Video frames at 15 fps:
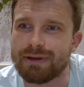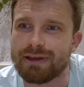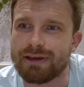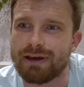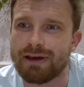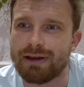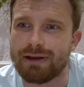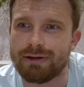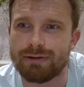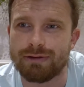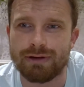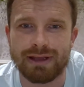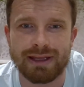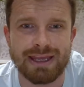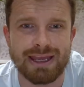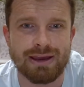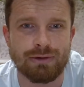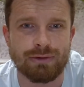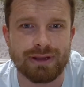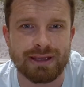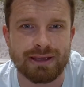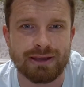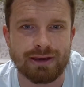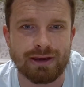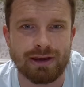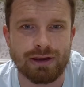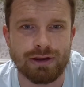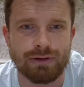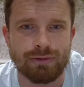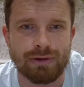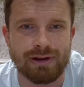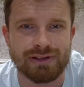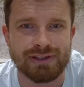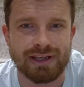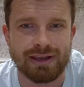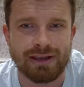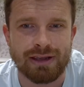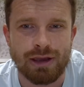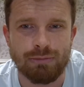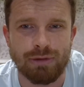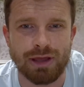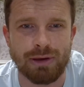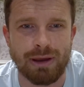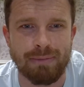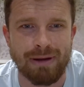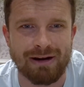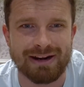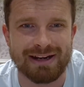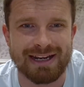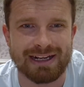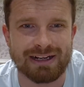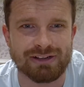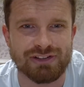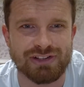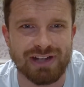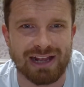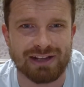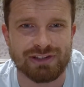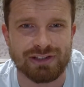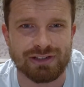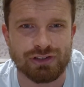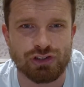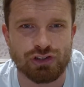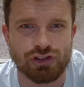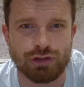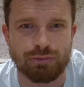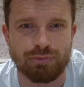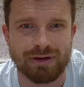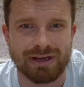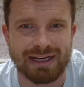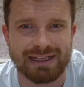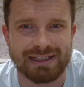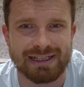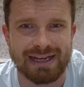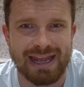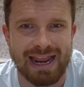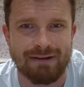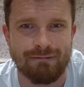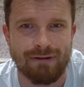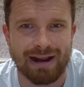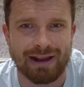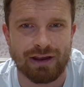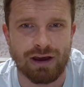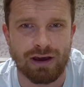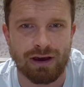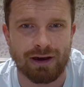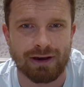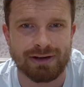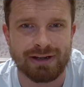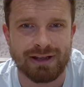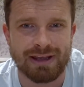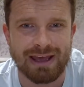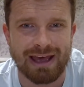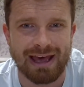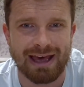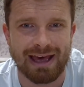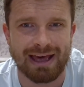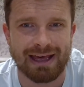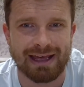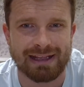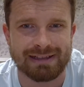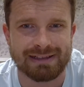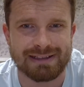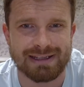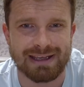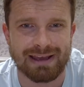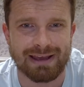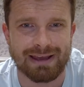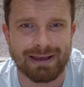we go. Where is it? By the way, apparently Nicholas Jackson stupidly did a red card, and